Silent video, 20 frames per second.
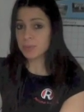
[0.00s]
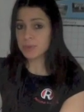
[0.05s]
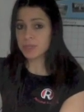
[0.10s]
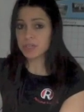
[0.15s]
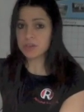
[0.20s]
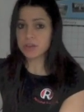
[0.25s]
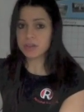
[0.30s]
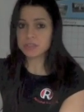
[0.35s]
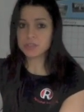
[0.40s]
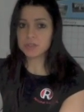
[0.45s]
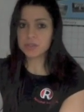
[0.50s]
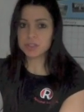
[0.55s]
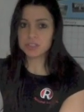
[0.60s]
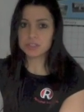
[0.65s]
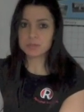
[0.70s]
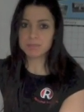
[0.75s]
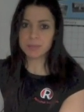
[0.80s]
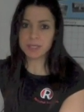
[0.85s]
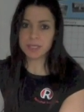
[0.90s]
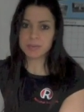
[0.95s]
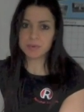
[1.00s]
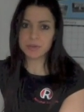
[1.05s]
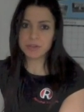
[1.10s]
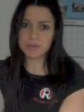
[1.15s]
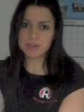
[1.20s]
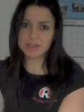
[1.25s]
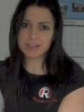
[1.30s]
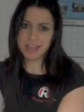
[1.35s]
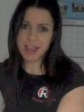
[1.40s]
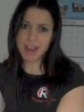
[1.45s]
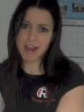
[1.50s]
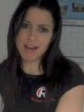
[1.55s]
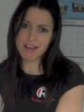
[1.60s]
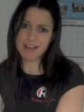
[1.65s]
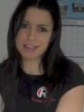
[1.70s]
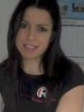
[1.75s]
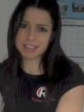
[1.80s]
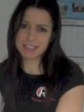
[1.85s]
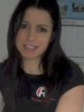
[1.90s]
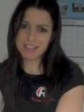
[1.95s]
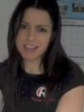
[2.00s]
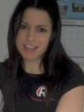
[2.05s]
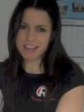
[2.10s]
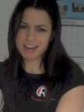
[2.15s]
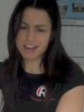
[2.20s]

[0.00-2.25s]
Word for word: but you can also use beetroot and carrots.